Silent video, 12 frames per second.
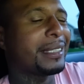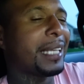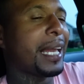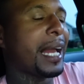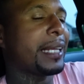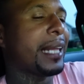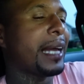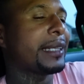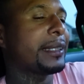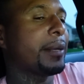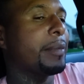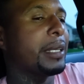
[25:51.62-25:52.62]
they got like
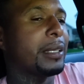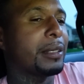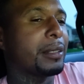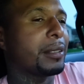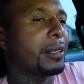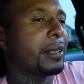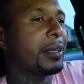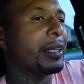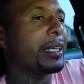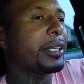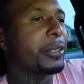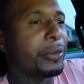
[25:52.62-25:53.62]
some of the
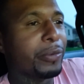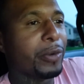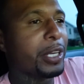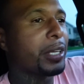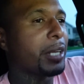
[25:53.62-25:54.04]
clear running.